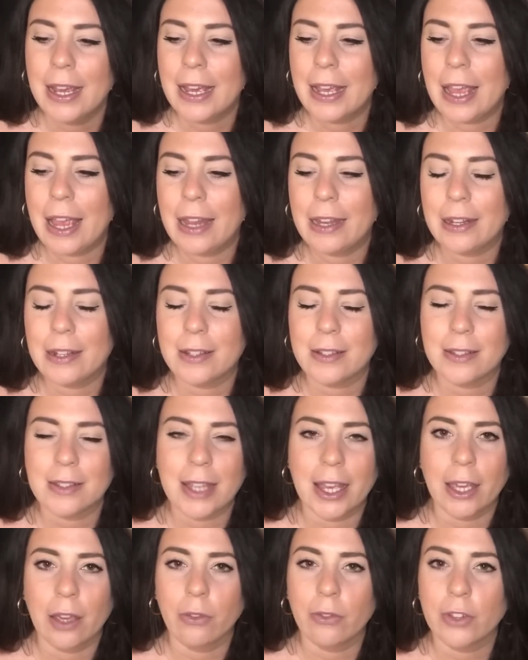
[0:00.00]
it is
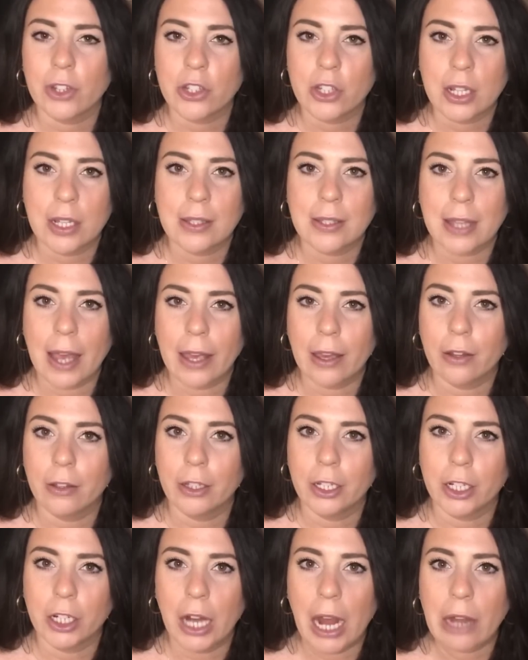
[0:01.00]
like a vicious
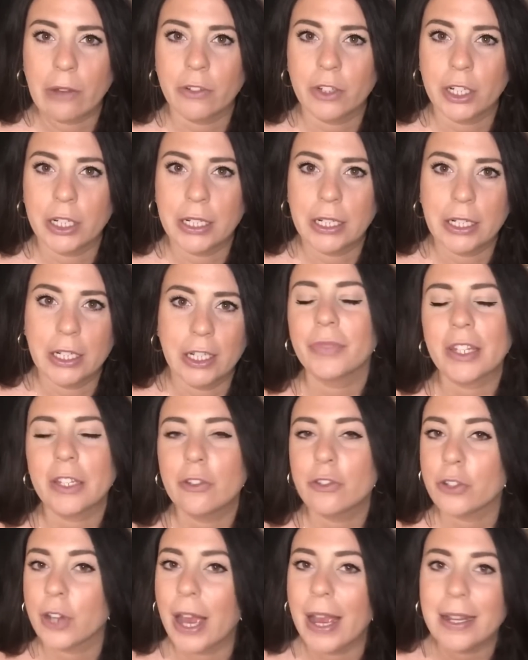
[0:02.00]
cycle year after year,
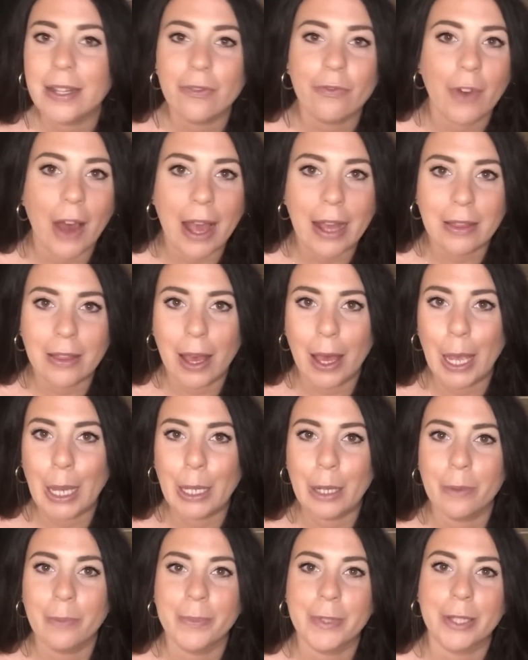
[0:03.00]
trying to find the
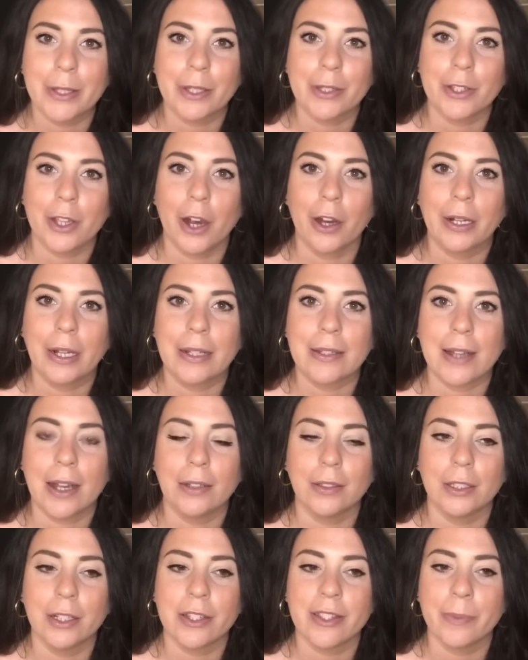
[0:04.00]
items at the Target
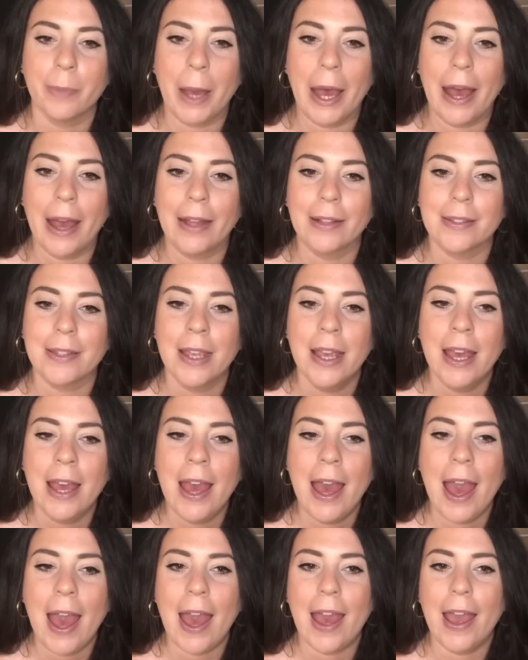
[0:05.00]
dollar spot,
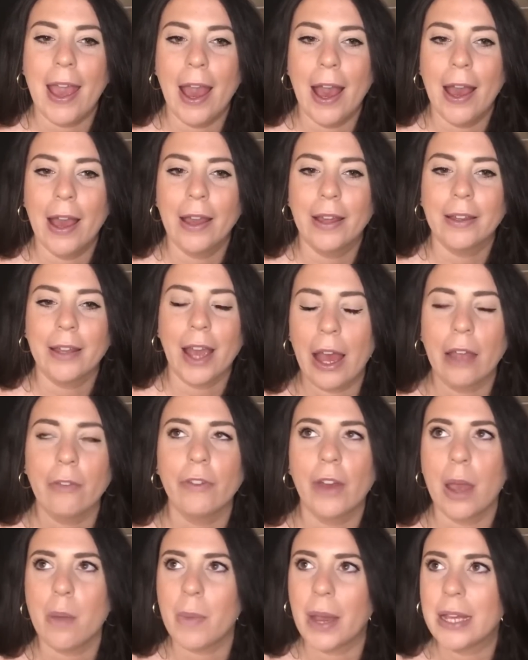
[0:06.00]
and I
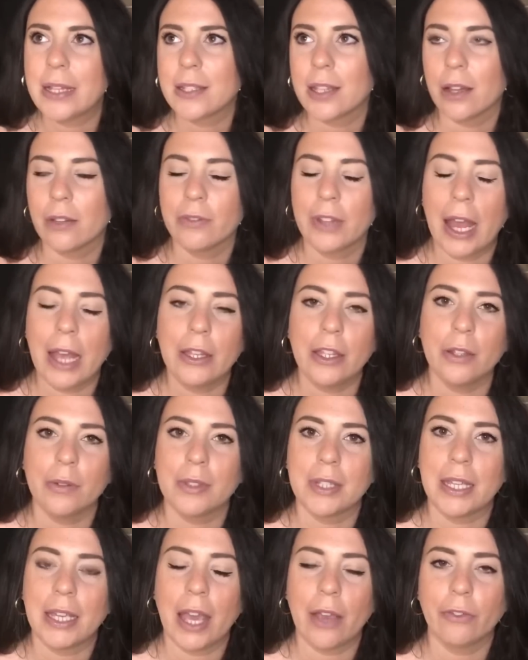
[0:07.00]
find myself not
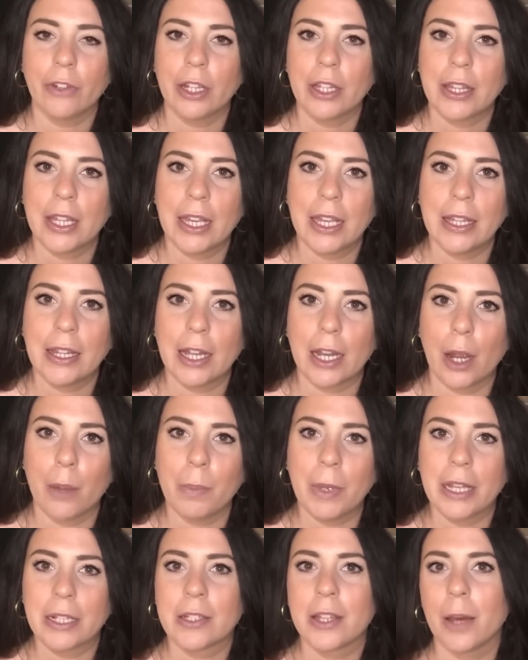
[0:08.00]
using everything that I
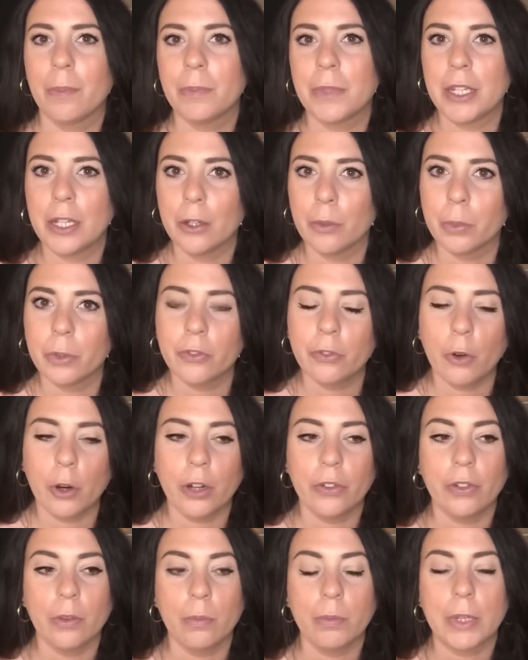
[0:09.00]
picked up the year
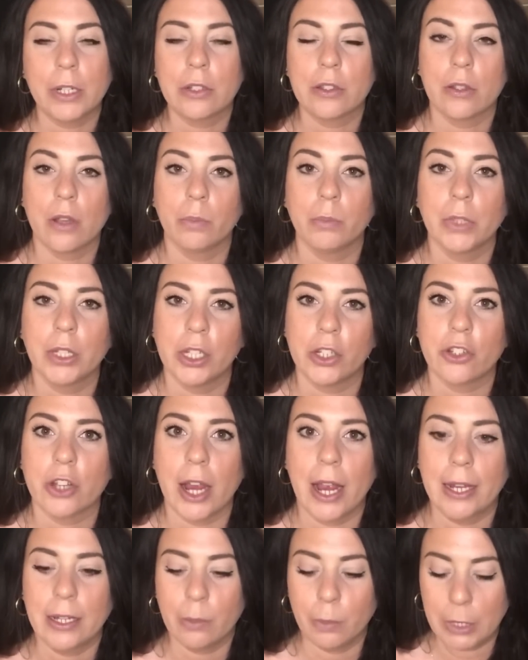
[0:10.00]
before from there, so I'm really
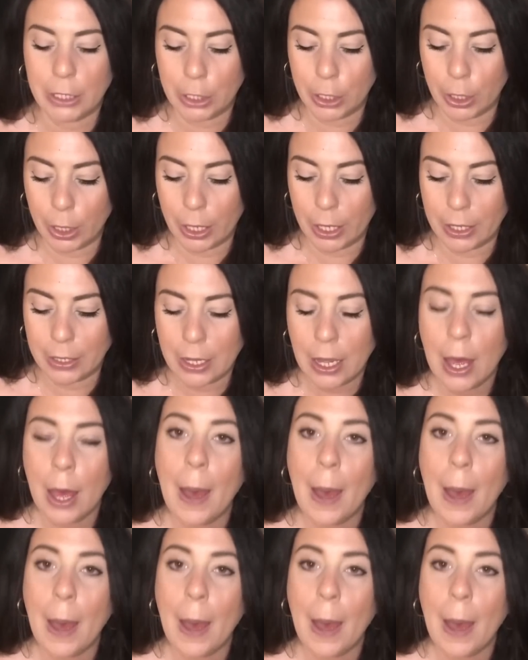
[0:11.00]
trying to be good.